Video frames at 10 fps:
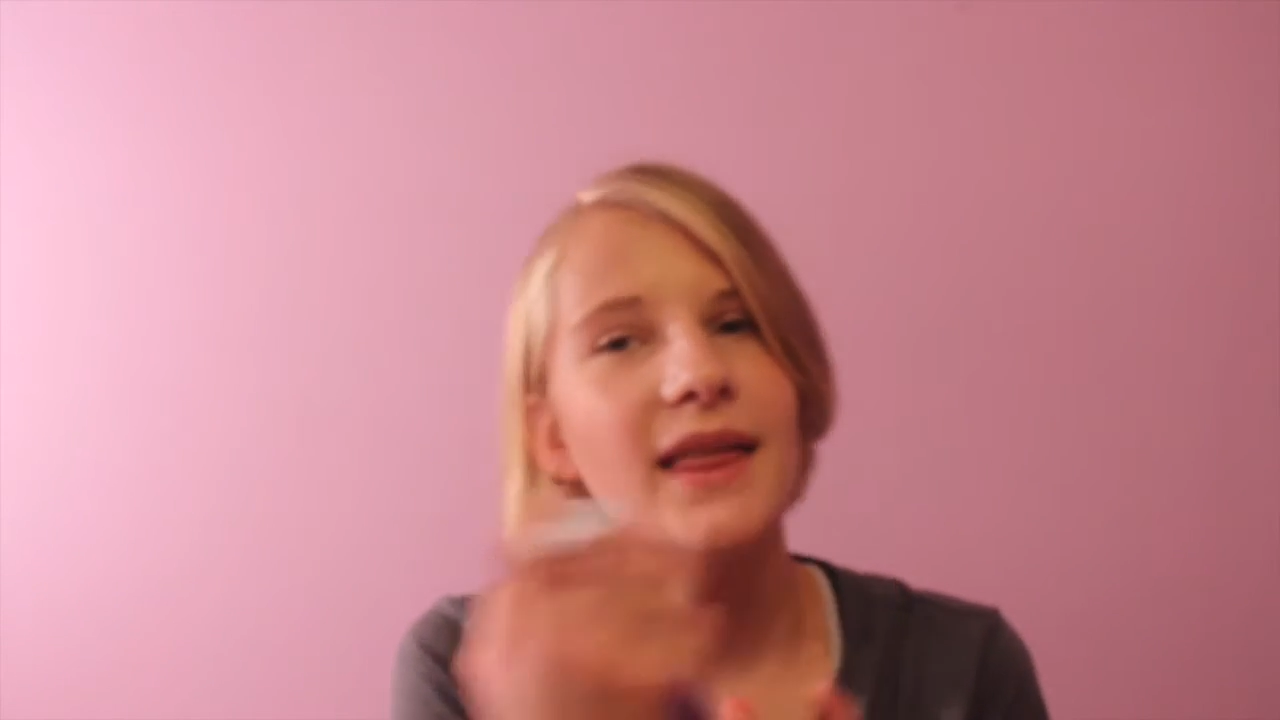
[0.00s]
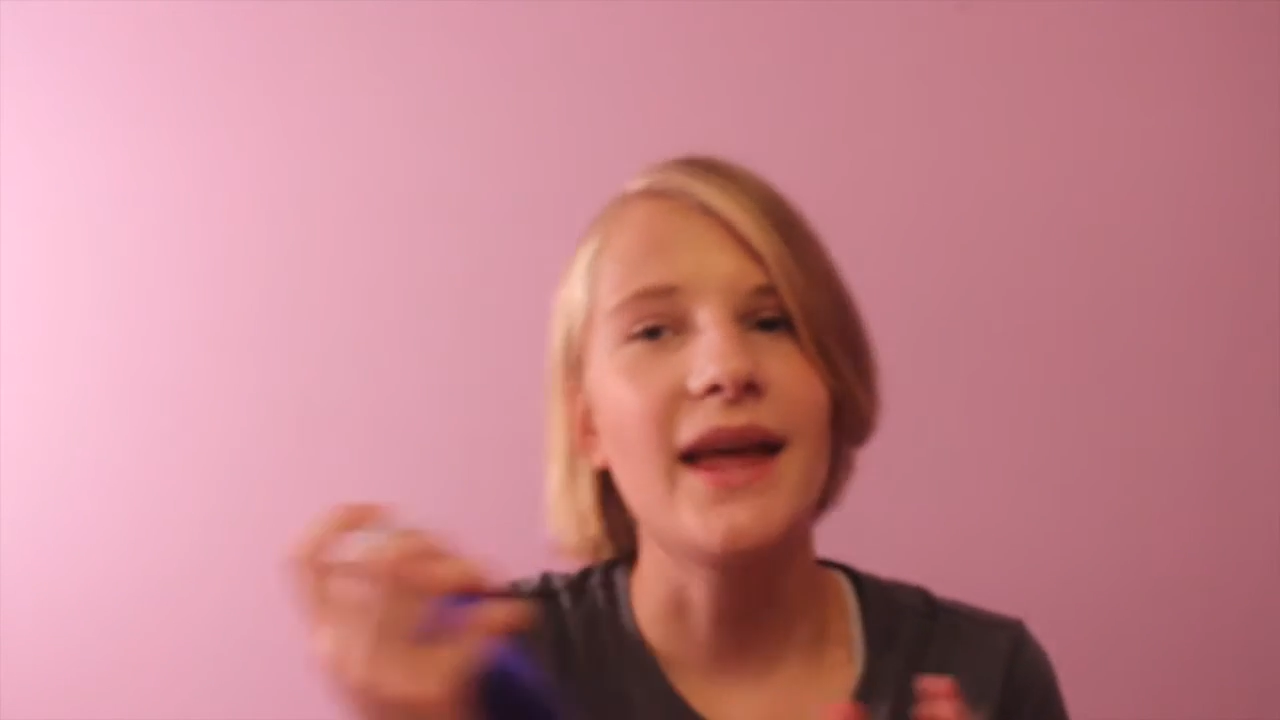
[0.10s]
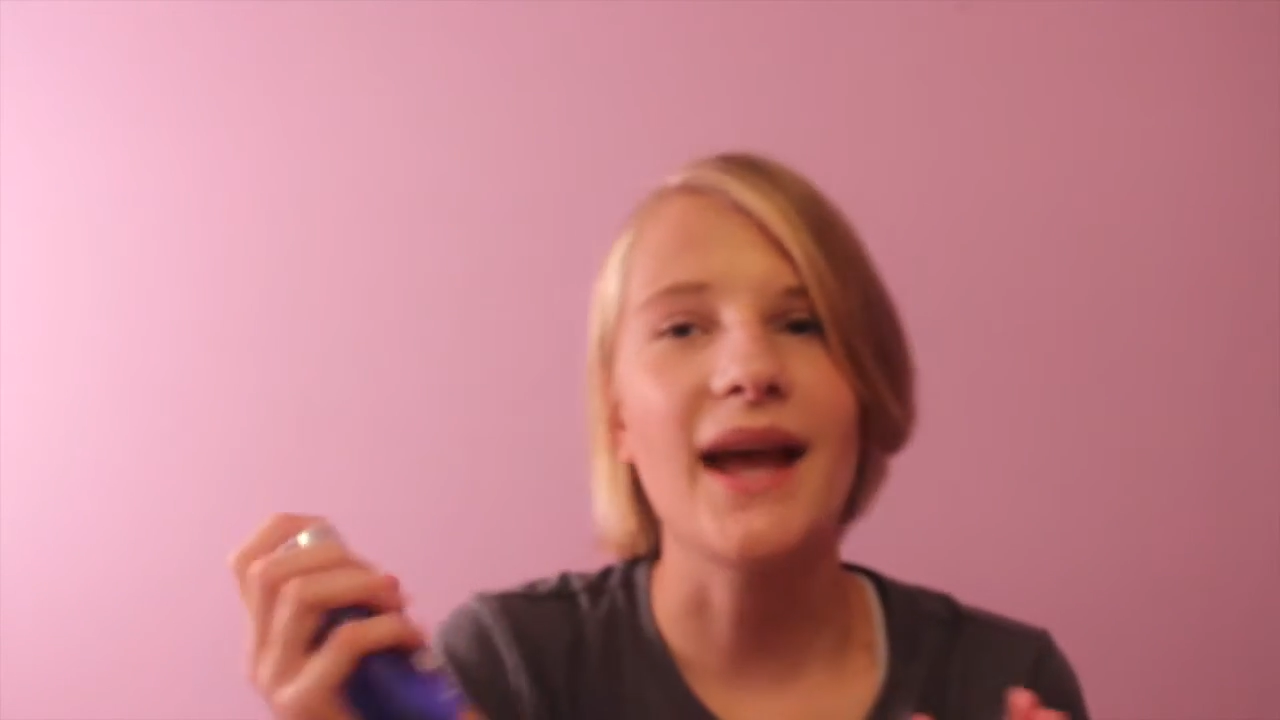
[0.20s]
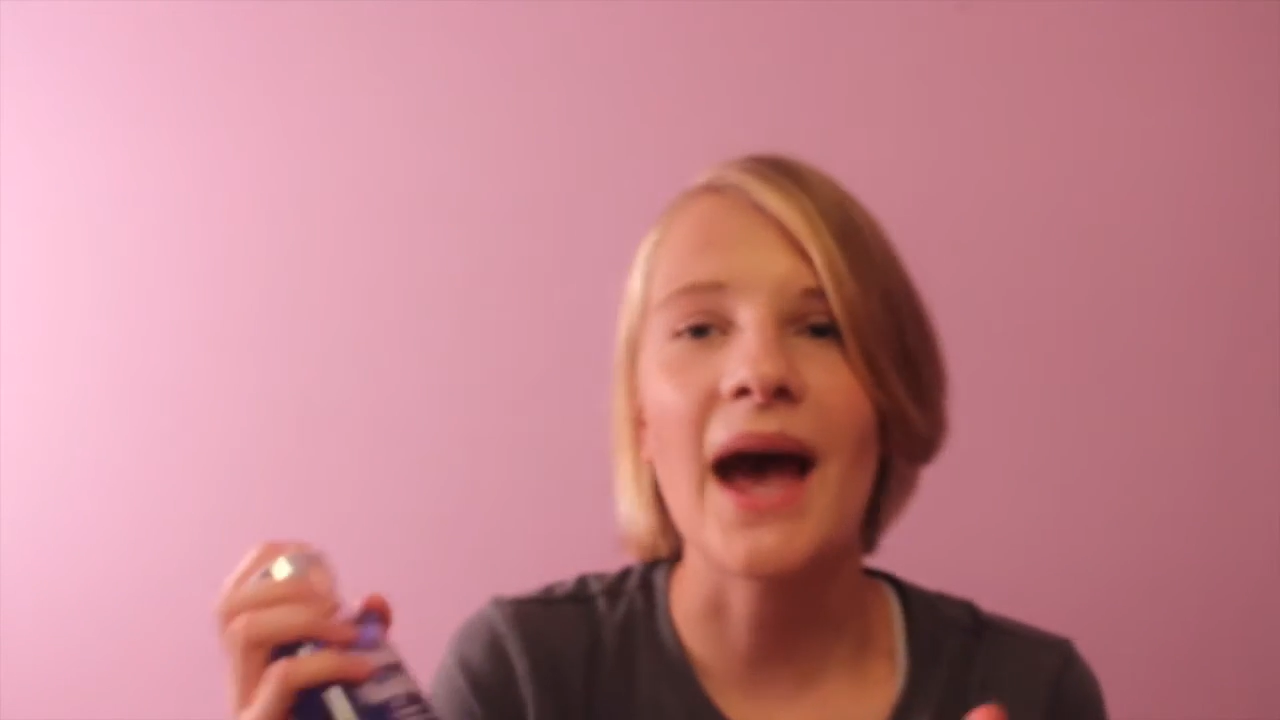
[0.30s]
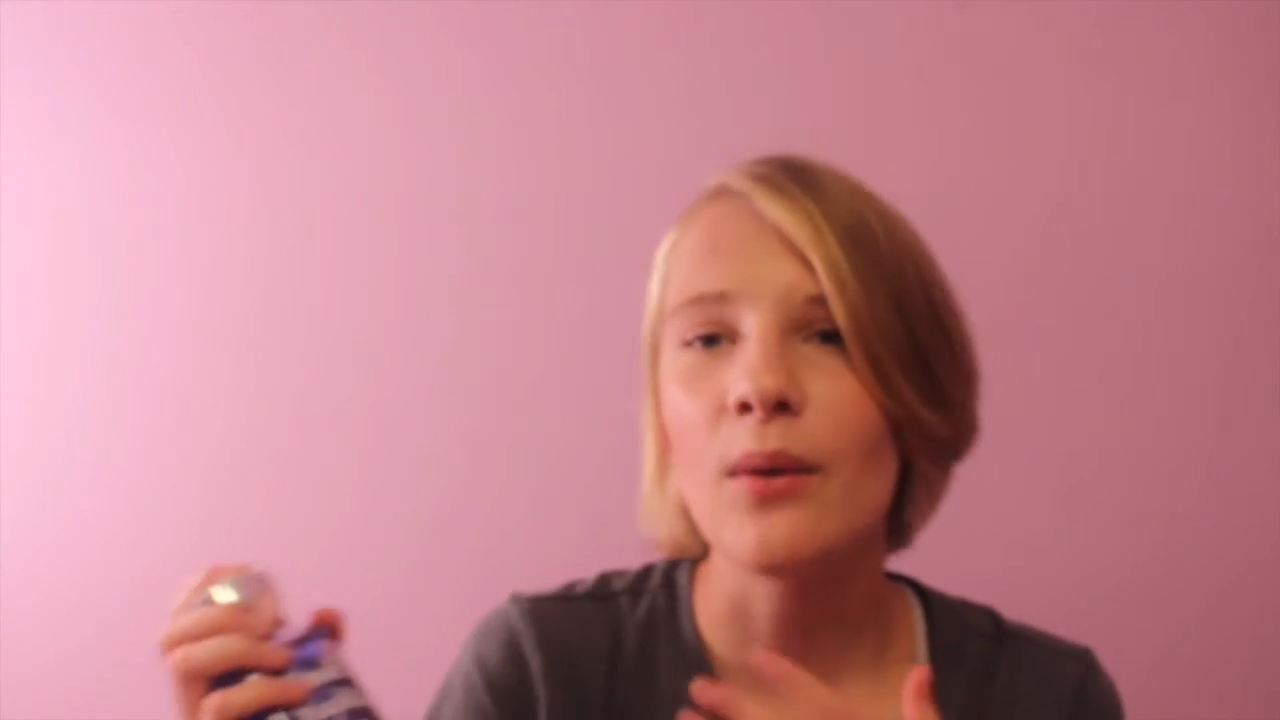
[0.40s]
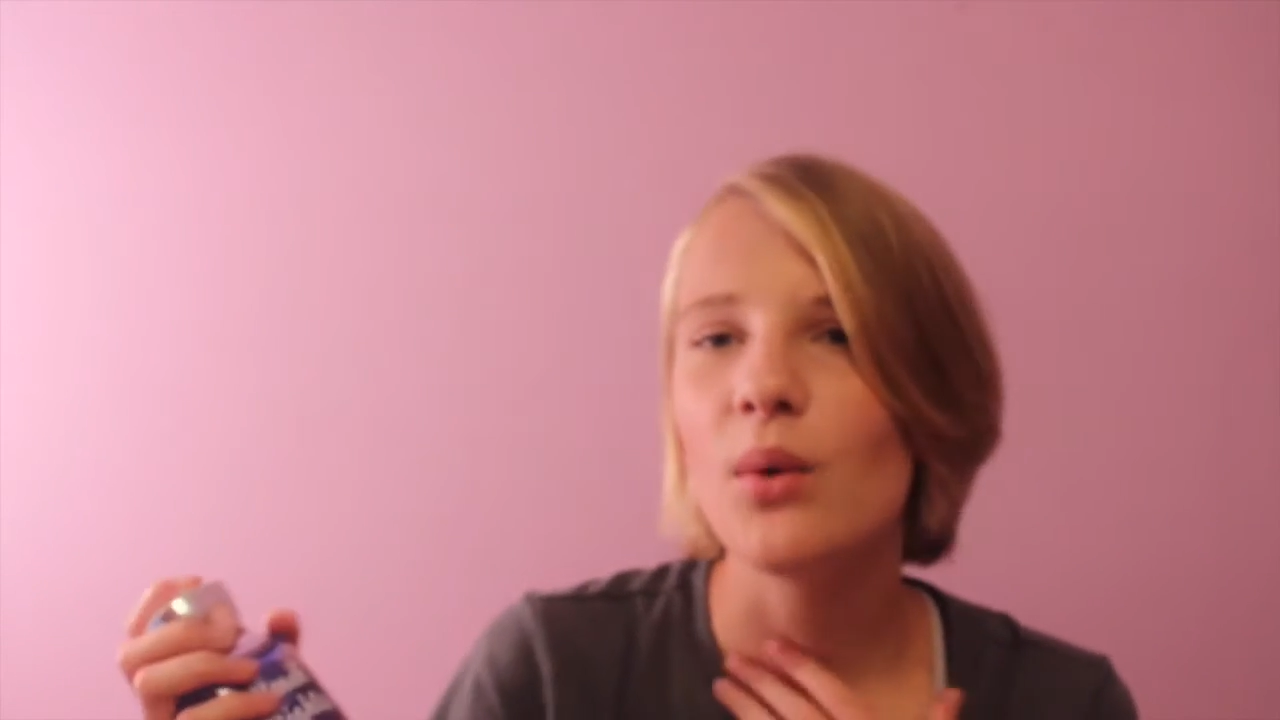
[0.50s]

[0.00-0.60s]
like I